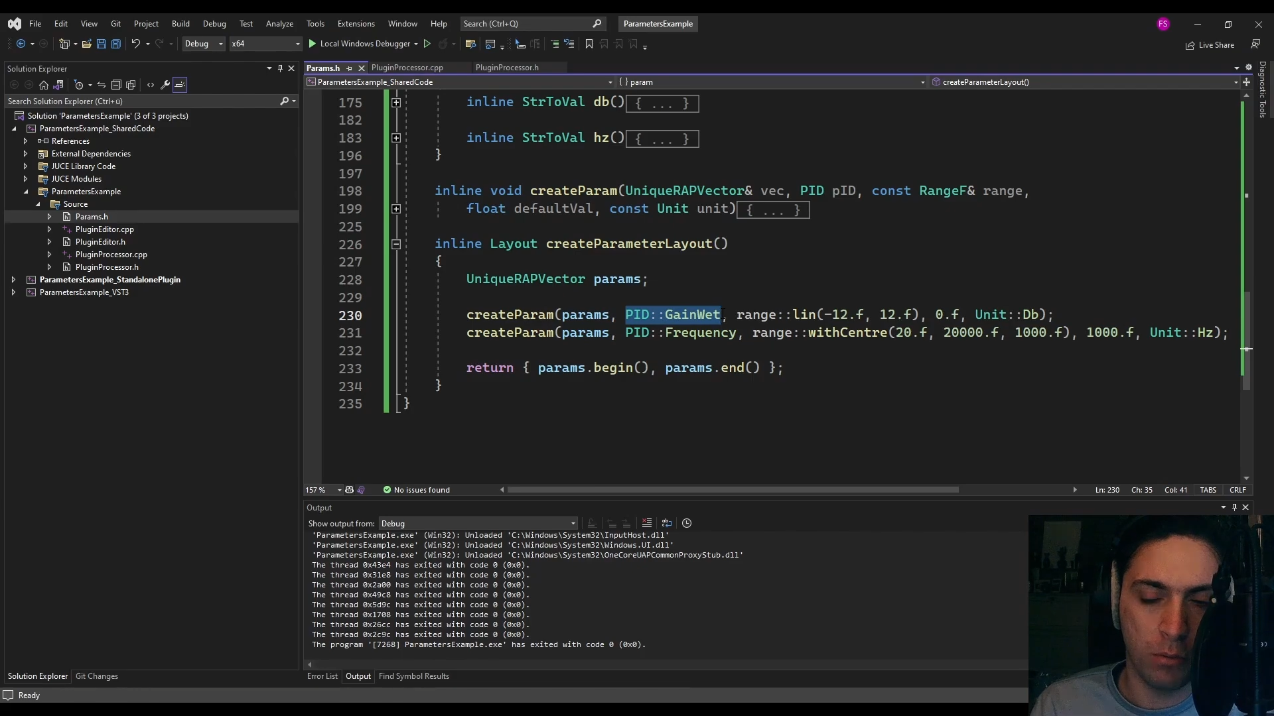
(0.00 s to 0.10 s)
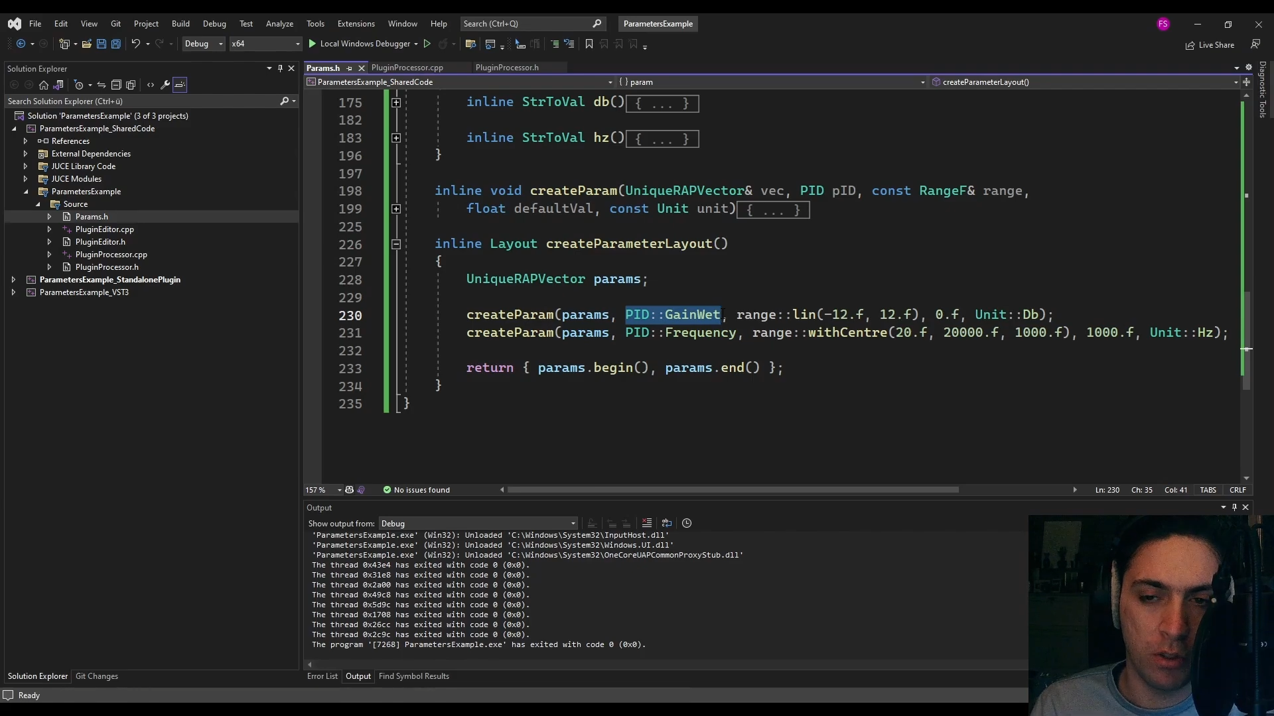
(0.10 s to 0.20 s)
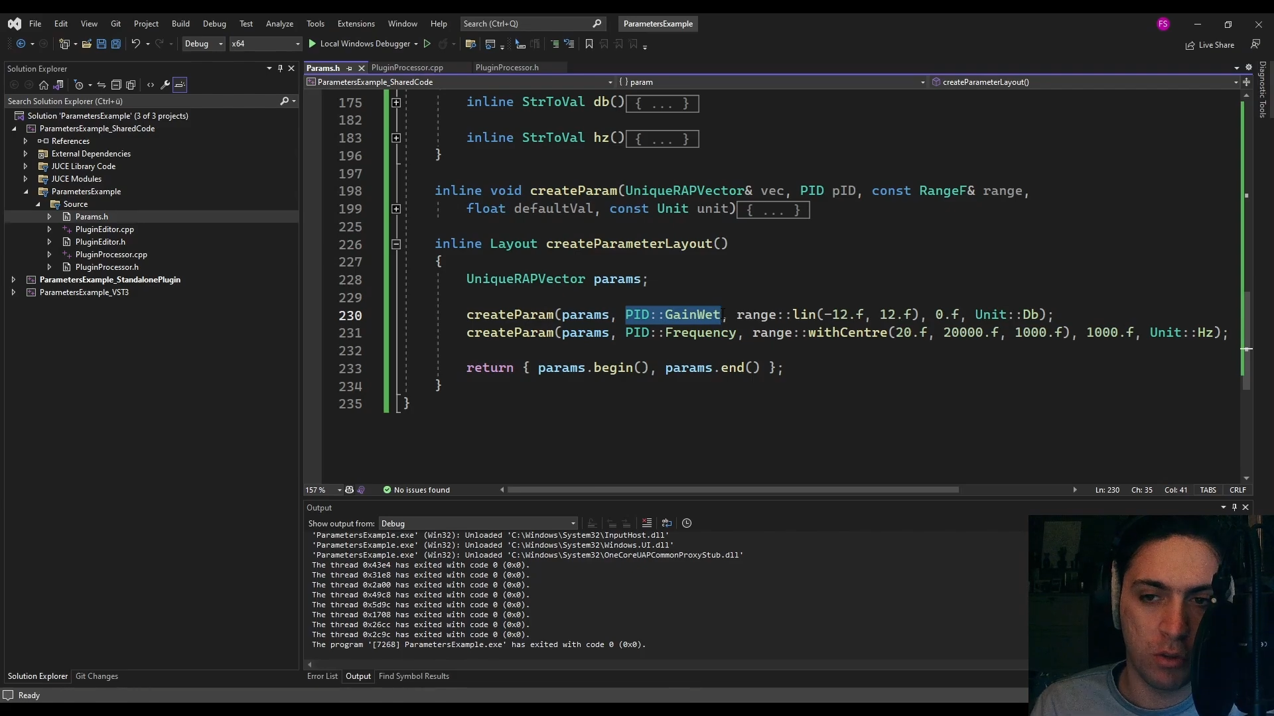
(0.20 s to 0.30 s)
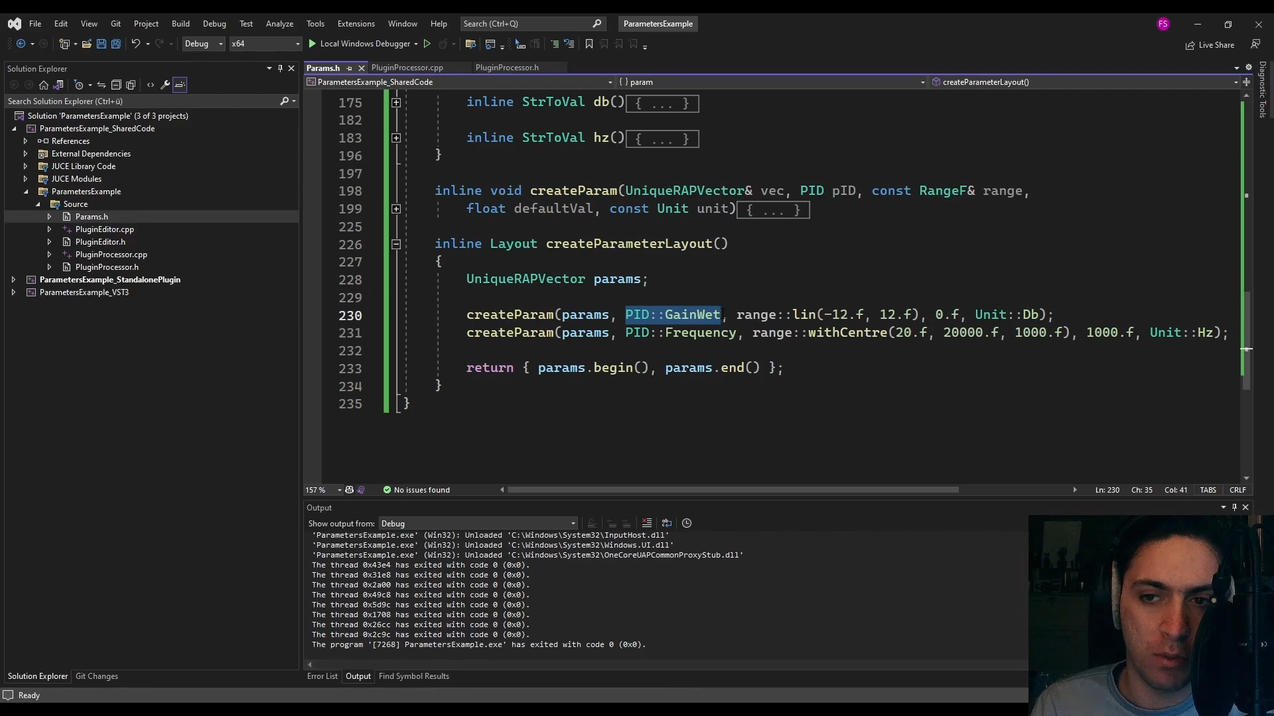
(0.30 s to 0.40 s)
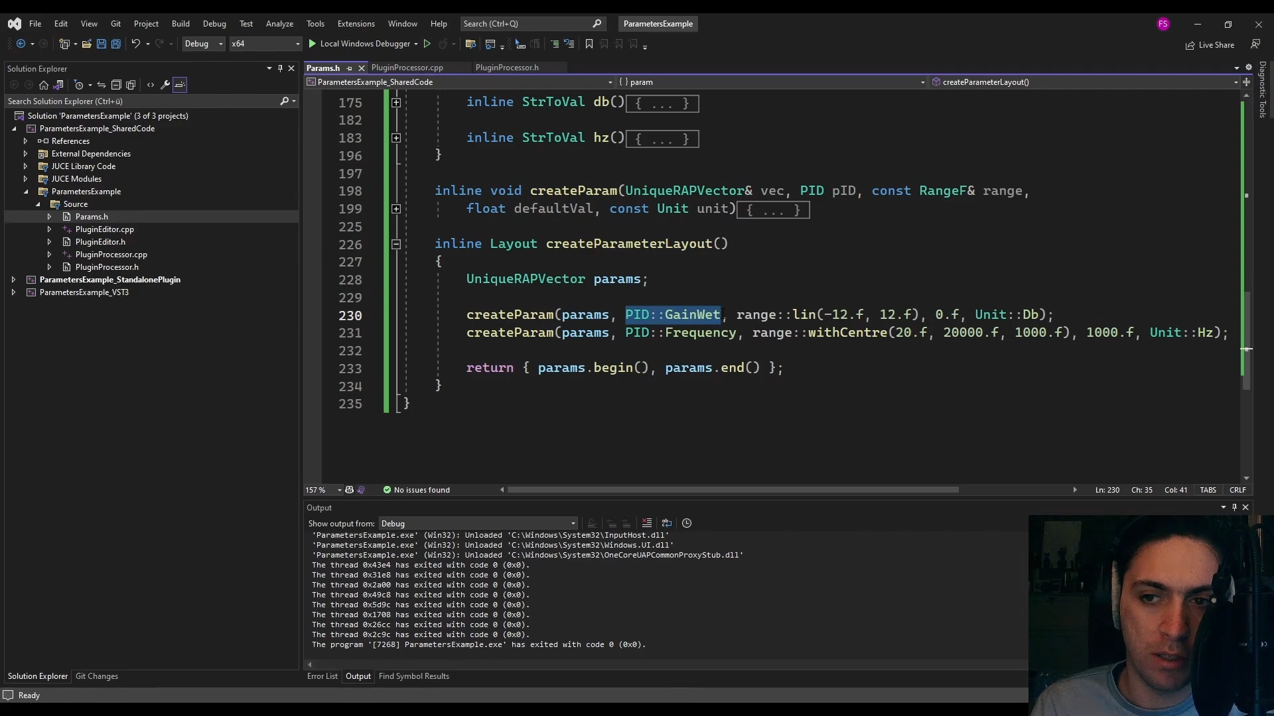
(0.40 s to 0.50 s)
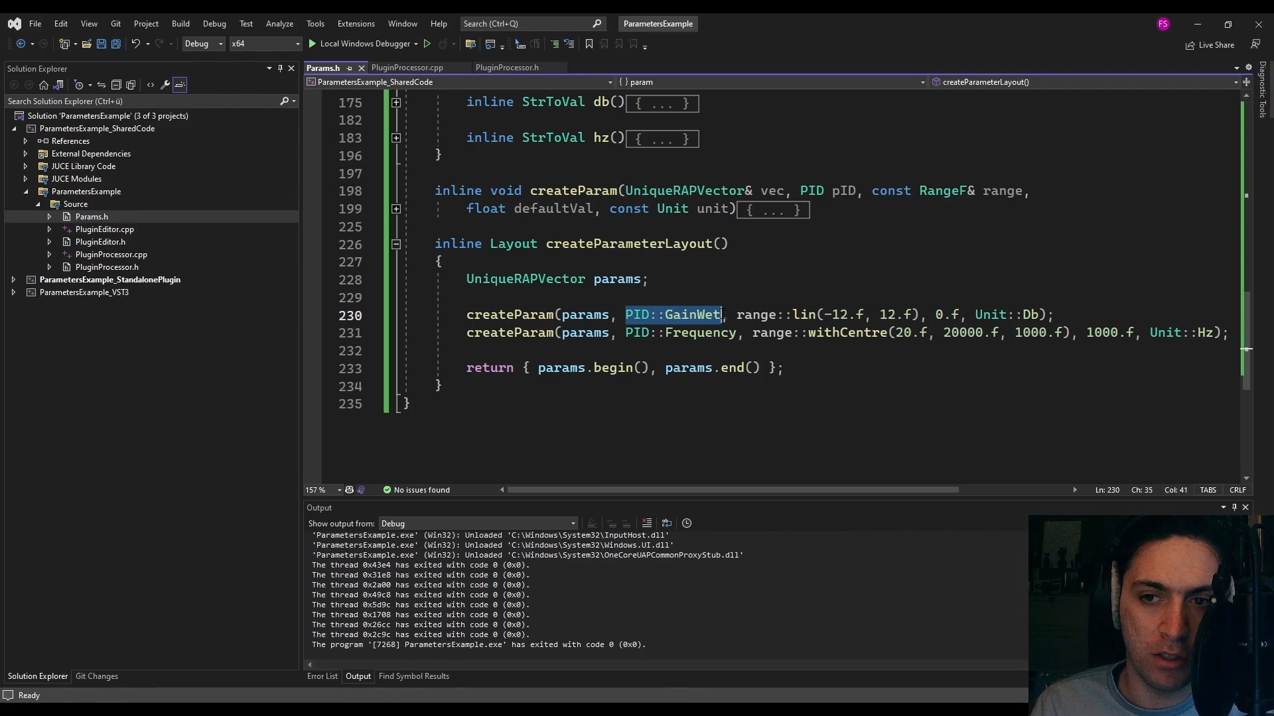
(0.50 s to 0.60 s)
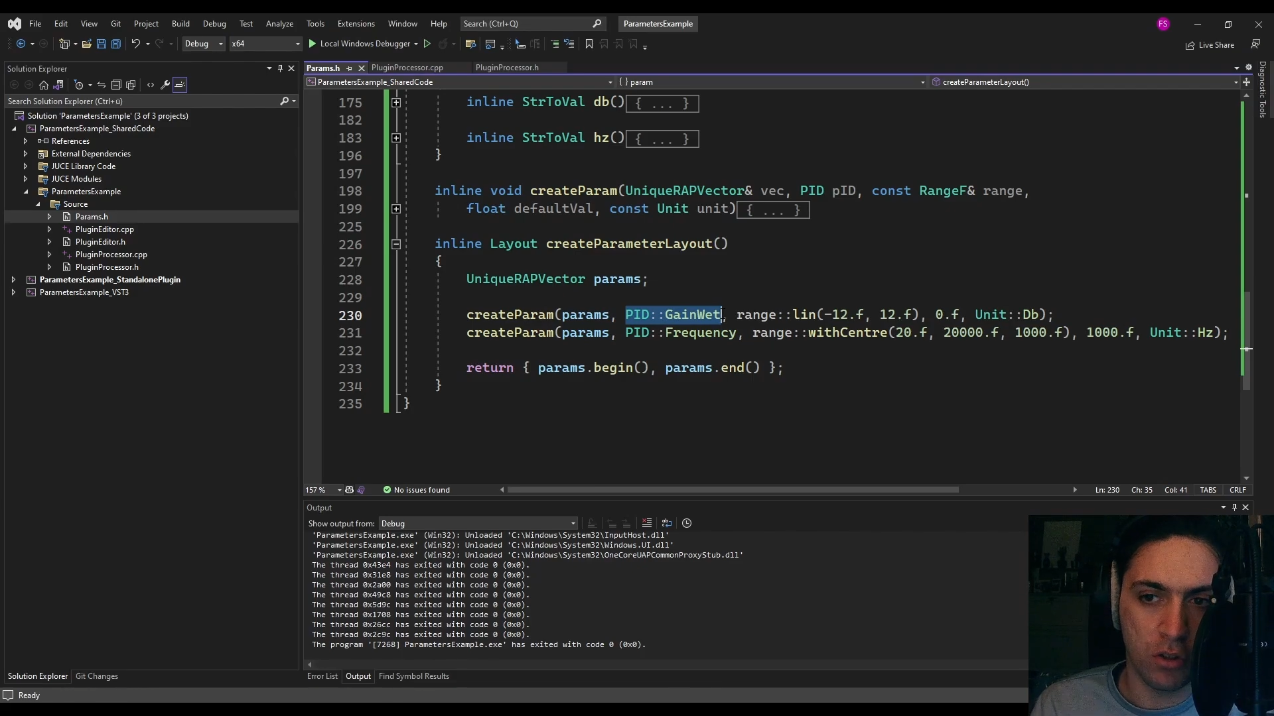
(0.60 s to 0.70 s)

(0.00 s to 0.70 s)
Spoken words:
which one it